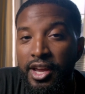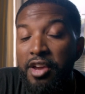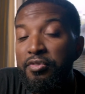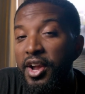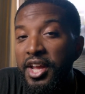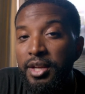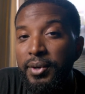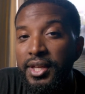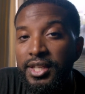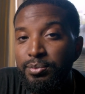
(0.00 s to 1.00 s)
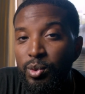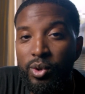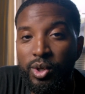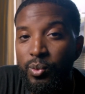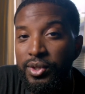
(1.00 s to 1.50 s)
And for anybody that's been
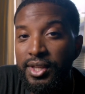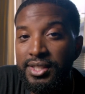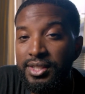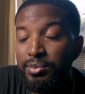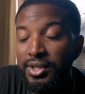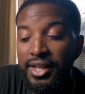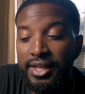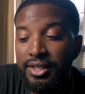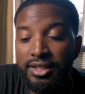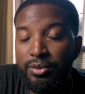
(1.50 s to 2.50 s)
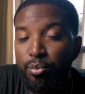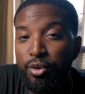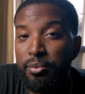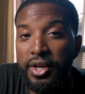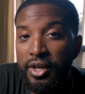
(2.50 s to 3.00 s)
working with like something like
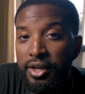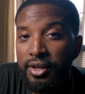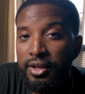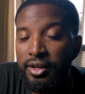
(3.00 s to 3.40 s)
Premiere,